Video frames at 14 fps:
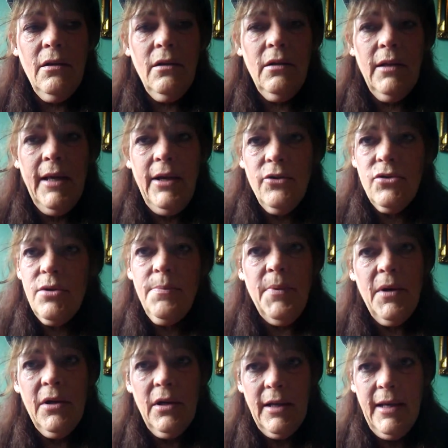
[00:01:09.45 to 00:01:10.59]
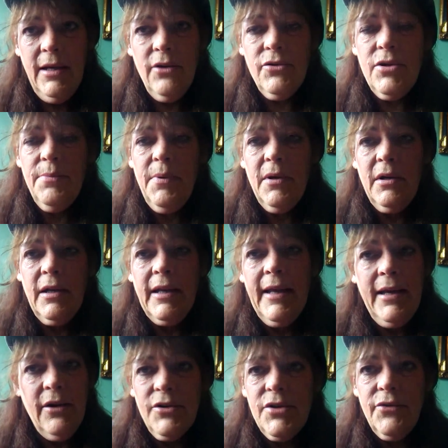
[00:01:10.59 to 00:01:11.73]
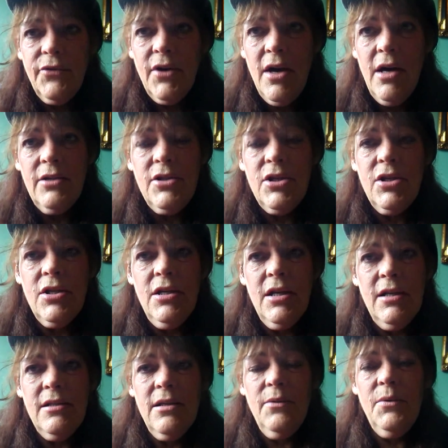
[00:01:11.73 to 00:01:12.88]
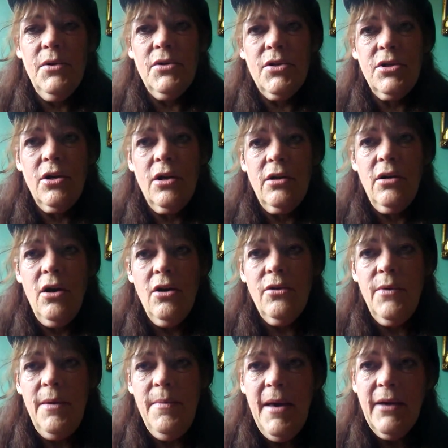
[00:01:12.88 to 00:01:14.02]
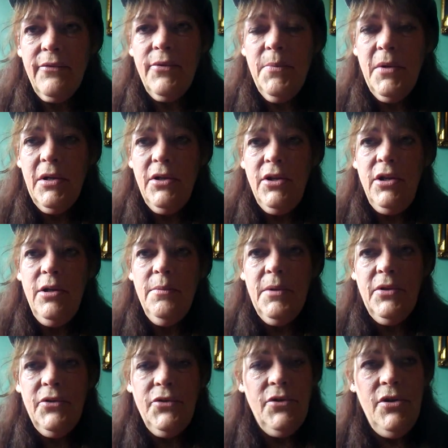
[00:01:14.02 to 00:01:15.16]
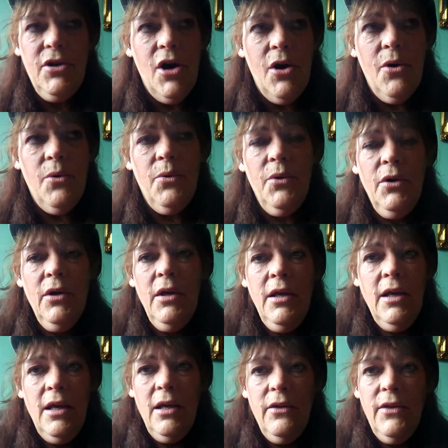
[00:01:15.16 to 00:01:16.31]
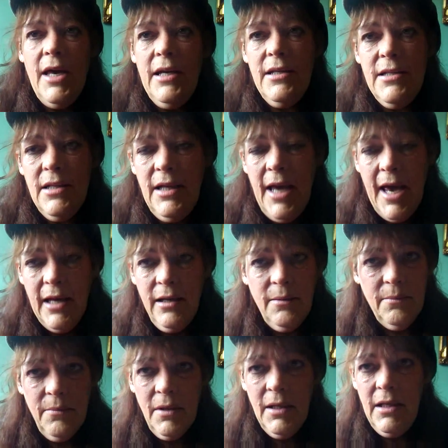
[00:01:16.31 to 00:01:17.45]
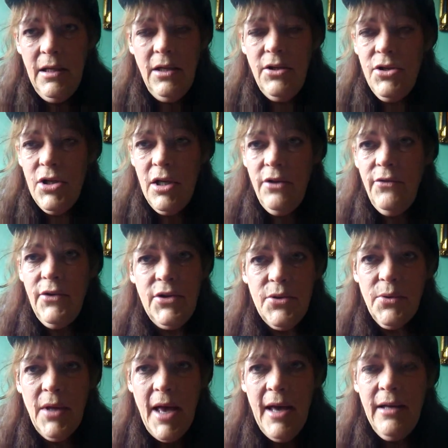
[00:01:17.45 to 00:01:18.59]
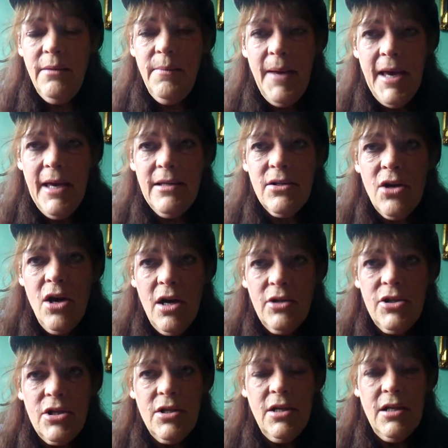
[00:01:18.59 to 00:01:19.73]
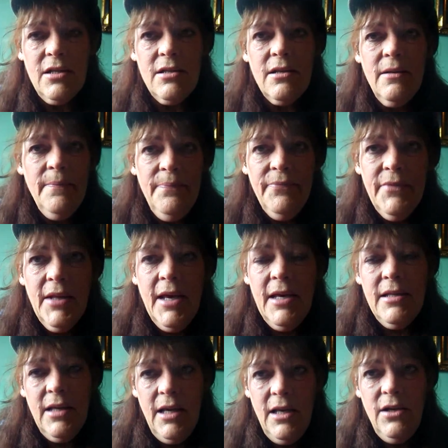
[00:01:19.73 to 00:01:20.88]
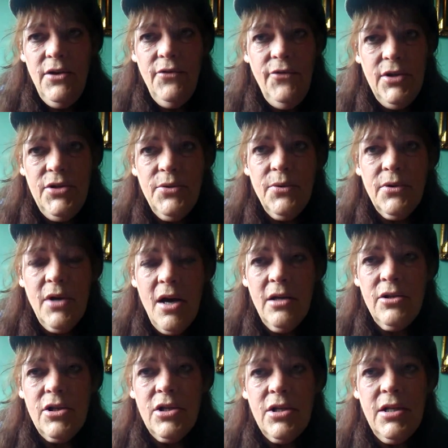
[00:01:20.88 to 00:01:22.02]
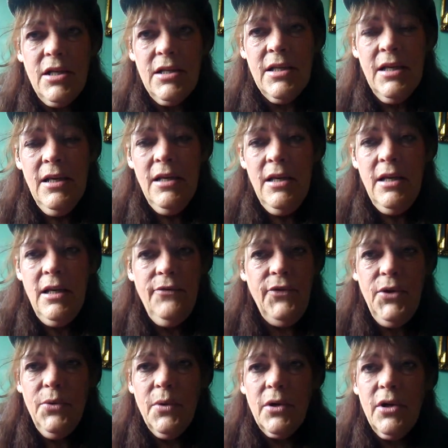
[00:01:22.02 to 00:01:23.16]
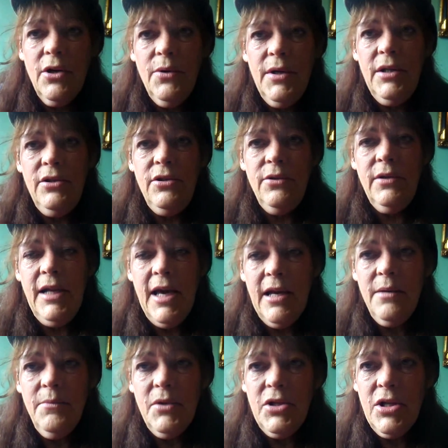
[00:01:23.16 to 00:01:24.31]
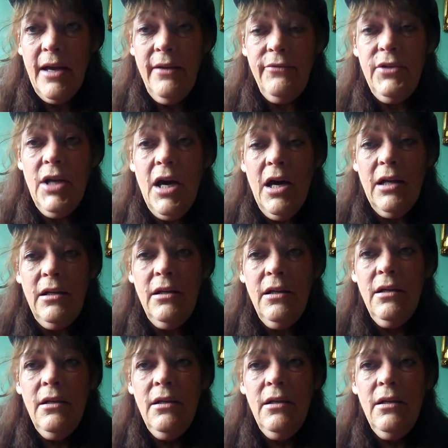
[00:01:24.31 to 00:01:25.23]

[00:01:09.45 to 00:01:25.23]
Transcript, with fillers: layers upon layers upon layers of consciousness, and we'll start all the way back from what humans know, and that is an atom. Each individual atom has consciousness, has individual consciousness. If you were to go into an atom, which I have done,